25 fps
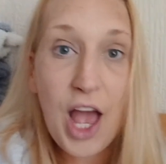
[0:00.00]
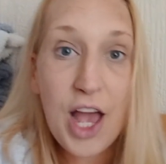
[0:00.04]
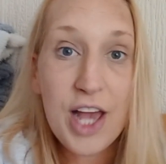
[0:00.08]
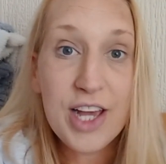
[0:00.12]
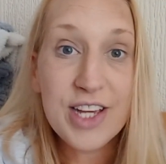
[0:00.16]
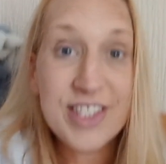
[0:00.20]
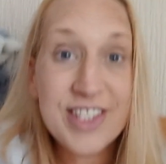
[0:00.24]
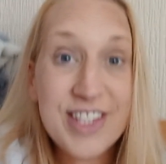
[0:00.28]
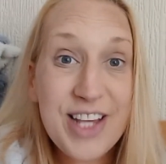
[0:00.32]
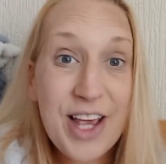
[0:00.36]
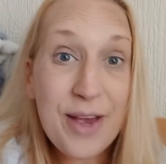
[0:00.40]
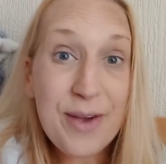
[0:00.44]

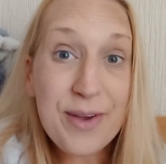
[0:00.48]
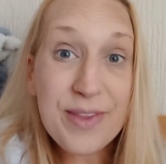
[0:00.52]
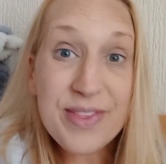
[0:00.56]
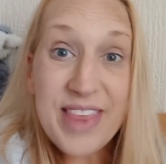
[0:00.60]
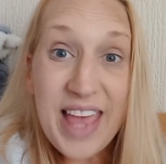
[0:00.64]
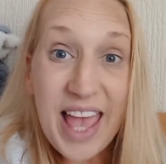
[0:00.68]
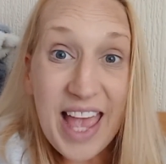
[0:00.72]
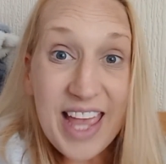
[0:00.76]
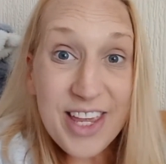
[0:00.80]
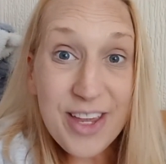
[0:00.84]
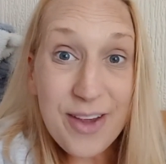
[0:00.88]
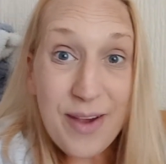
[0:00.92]
So
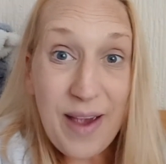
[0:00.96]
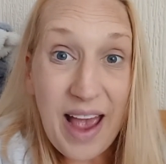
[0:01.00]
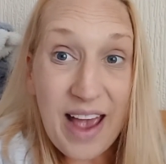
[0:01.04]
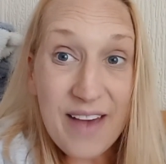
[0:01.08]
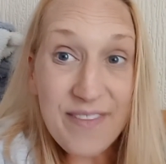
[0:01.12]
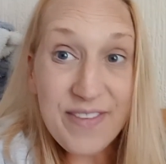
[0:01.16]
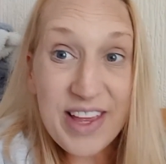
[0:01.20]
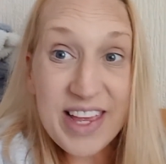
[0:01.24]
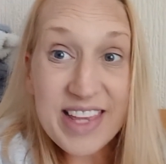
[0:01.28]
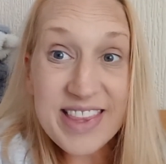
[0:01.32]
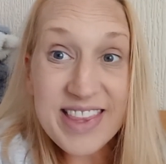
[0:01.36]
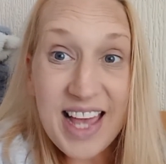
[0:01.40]
there you have
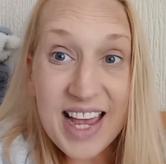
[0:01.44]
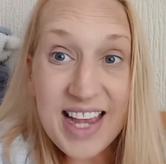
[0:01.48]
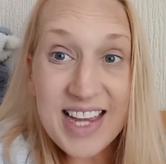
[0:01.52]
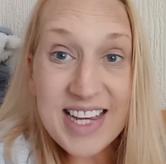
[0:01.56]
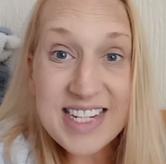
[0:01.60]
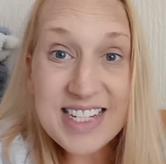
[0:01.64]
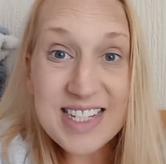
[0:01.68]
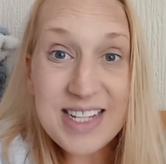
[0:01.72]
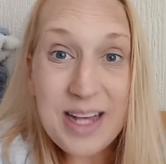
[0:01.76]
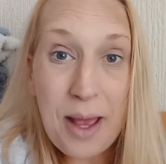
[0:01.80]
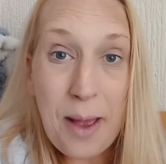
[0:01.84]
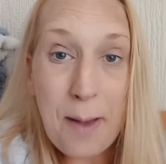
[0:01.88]
it. That
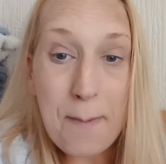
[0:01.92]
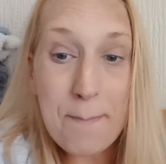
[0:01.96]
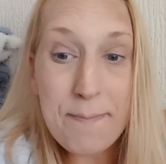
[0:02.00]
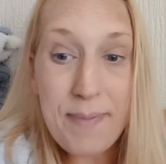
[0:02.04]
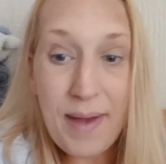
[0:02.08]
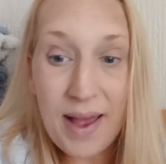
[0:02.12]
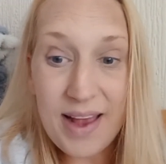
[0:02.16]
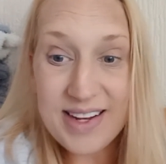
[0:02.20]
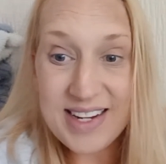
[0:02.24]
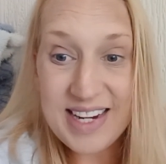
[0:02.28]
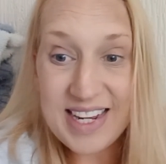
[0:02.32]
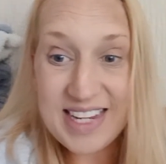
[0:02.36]
is the
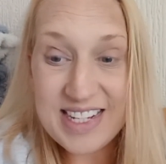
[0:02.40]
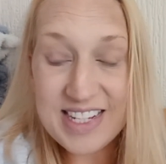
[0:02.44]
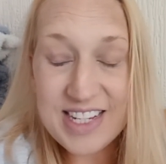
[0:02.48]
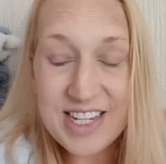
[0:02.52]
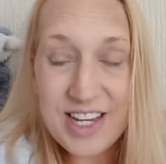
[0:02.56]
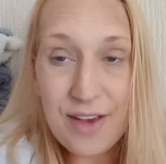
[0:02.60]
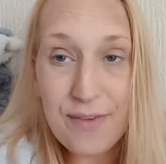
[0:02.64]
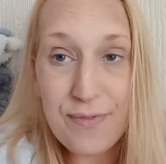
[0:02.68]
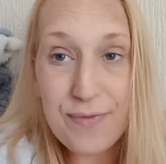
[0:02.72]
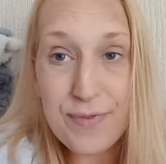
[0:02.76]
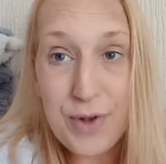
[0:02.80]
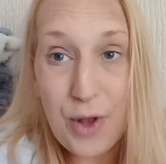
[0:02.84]
Butlins
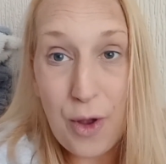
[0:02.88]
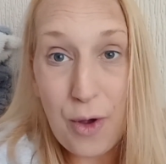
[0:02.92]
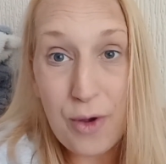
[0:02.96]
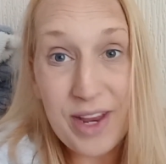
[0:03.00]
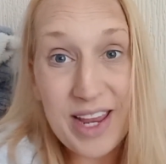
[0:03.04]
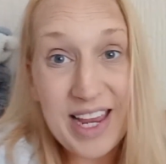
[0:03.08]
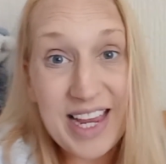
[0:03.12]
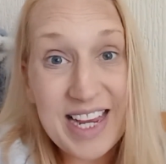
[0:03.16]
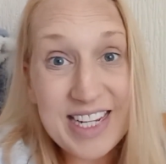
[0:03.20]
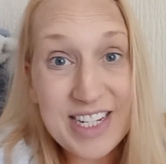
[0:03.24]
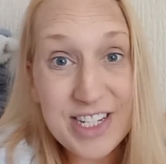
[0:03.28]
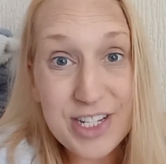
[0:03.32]
vlog.
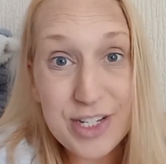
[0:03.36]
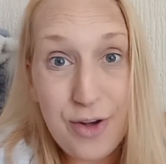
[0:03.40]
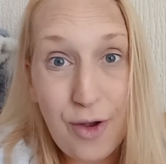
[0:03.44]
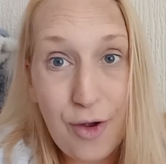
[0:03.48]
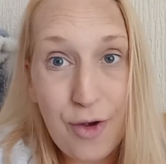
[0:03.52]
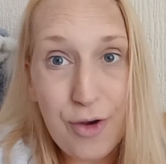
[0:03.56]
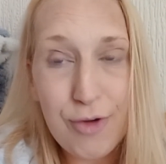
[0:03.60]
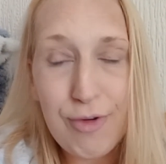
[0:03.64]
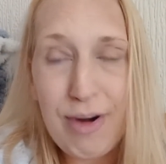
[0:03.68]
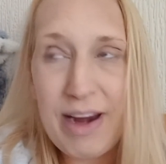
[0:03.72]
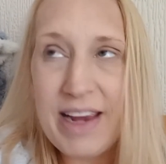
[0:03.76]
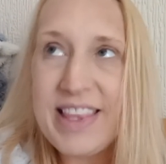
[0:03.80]
It's
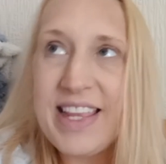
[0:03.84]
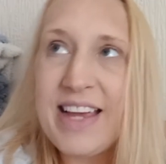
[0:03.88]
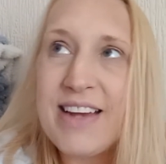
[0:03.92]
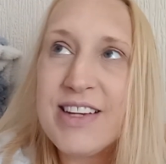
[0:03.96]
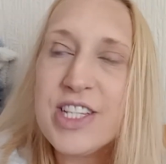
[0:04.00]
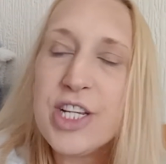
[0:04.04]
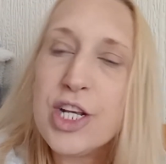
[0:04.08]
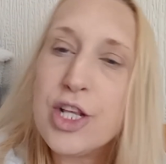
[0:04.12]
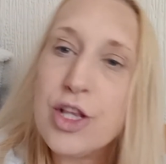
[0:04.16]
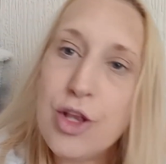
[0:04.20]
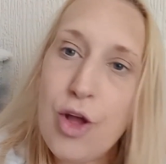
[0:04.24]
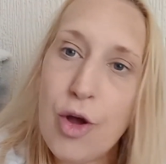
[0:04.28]
not great. There's
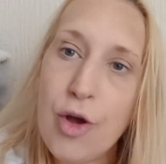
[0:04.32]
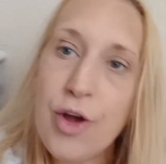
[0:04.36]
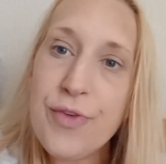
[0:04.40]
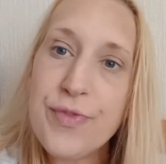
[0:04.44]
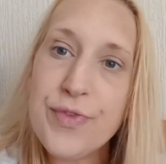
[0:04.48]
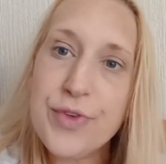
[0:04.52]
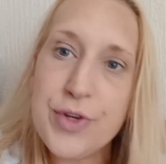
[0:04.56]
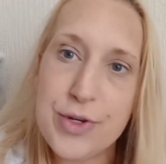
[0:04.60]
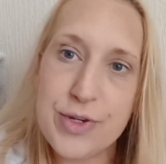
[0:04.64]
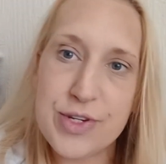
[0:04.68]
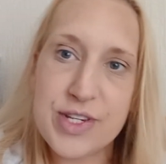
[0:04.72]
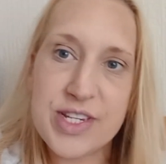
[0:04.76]
a lot of
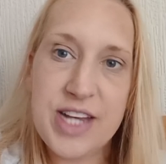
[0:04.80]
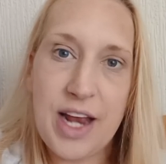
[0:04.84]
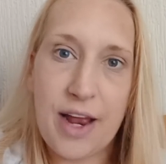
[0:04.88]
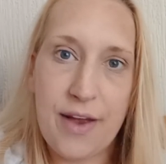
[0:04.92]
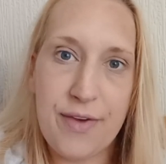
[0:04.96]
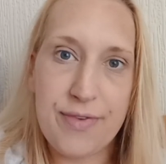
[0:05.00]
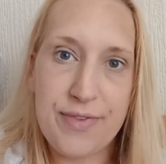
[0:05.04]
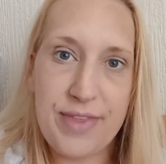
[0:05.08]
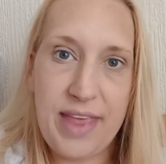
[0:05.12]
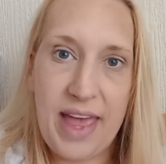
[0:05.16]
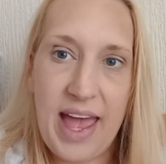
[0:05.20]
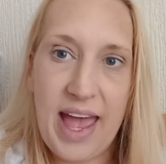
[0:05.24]
new
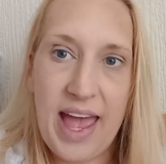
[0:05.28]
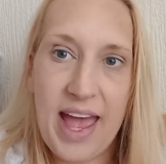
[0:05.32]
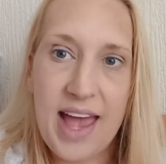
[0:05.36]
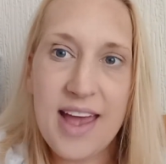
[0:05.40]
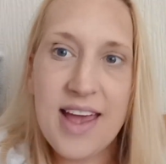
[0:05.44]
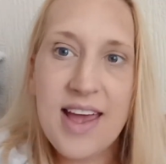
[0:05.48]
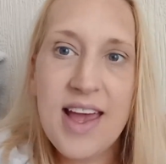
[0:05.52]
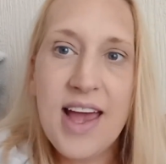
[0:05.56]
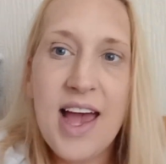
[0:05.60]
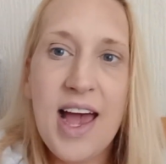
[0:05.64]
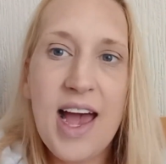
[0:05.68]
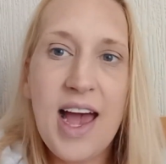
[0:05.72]
stuff there.
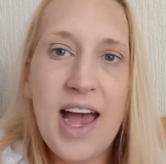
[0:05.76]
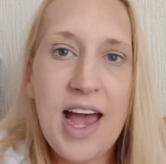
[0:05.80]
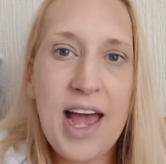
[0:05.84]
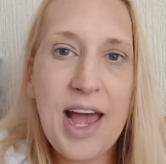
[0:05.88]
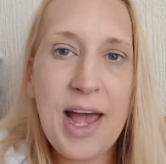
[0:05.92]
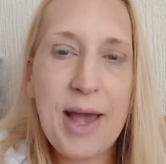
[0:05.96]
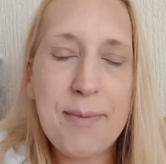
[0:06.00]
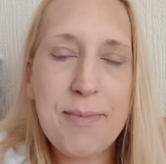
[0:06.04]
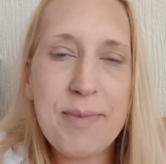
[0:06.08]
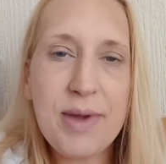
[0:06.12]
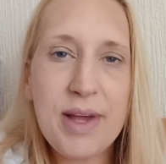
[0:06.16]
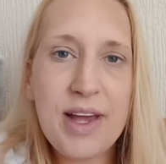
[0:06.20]

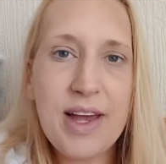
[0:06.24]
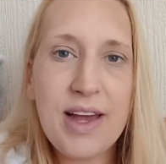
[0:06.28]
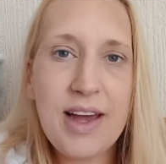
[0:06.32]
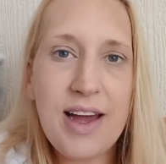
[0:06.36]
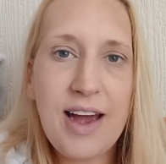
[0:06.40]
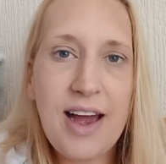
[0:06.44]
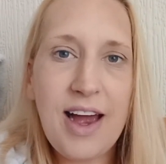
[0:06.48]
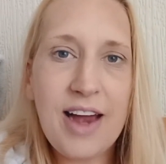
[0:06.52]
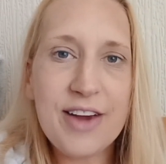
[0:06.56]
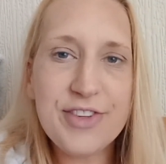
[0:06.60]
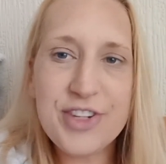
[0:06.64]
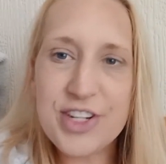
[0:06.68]

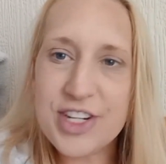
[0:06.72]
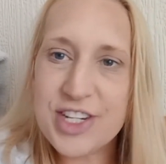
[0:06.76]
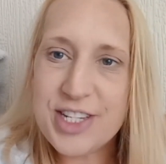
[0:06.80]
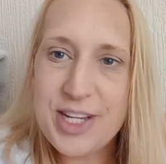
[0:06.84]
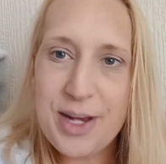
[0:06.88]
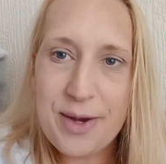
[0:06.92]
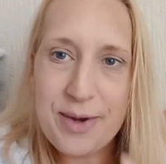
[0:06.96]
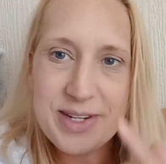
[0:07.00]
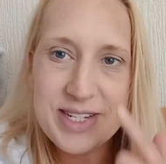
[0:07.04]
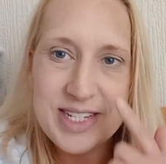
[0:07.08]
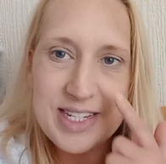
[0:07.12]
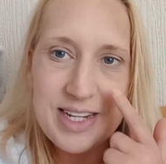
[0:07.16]
I just
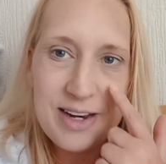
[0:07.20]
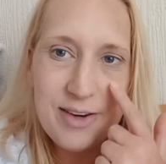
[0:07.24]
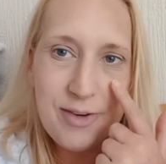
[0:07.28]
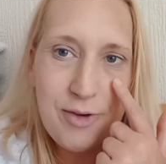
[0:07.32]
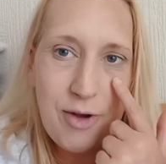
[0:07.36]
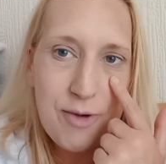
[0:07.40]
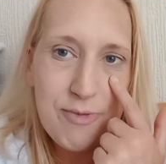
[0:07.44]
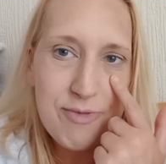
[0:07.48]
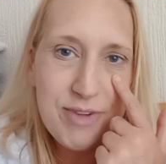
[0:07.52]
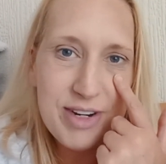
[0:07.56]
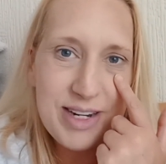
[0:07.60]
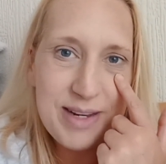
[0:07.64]
noticed and I
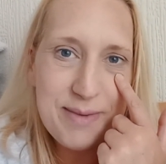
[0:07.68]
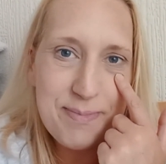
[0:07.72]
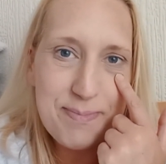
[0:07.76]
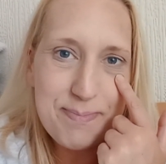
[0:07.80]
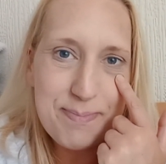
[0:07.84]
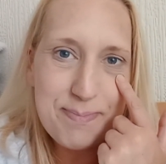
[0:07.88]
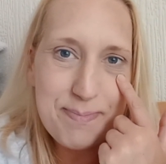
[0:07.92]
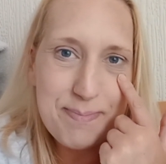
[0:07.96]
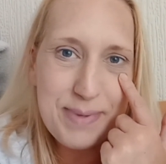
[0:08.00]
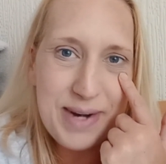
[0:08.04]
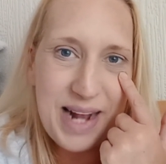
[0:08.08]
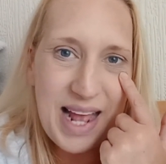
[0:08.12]
got really
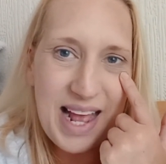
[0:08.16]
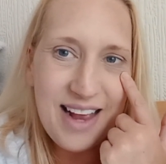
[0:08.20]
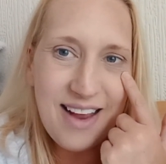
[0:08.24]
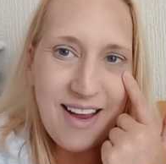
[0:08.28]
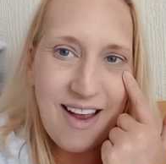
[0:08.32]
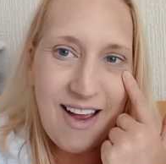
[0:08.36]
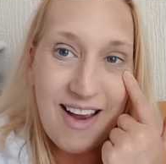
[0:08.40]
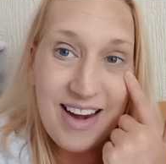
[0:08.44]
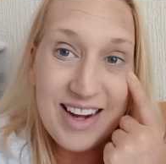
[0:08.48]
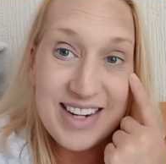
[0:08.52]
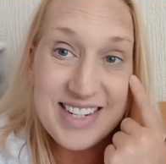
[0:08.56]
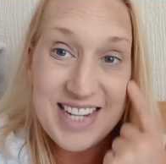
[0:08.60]
black
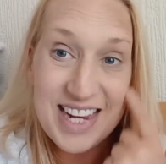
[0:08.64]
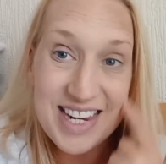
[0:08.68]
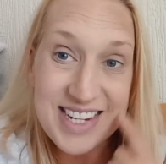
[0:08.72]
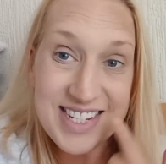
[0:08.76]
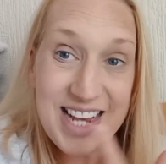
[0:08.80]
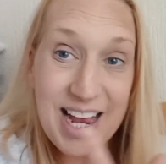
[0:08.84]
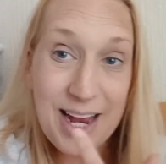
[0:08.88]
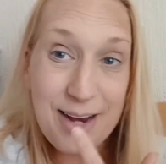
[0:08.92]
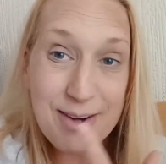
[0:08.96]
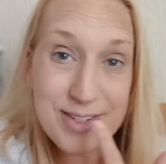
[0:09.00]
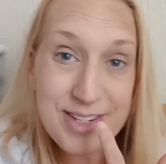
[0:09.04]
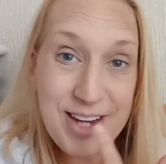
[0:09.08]
eyes. That's
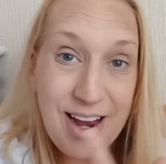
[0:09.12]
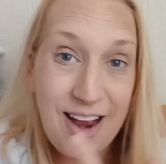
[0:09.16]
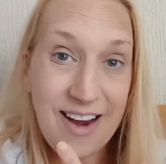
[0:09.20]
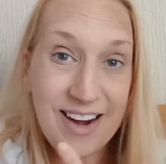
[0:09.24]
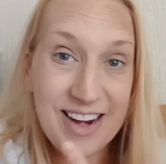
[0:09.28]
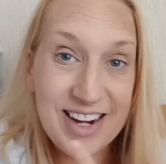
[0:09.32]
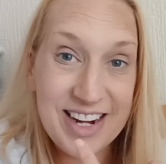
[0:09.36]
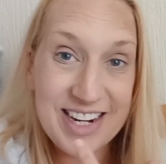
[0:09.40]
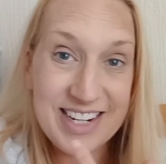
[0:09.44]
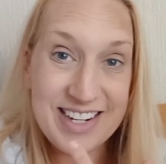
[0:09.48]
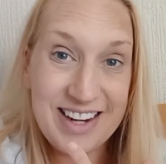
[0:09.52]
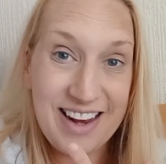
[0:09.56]
how
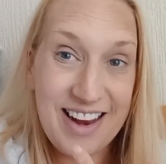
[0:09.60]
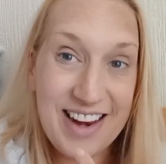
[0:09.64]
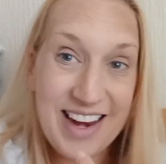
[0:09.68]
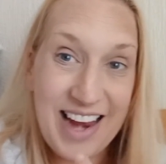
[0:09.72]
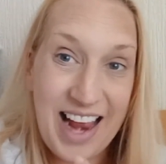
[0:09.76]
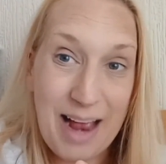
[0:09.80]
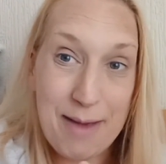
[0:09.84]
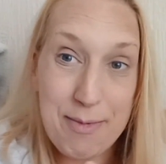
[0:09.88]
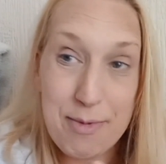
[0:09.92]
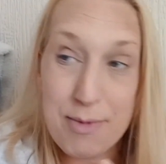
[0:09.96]
tired I am.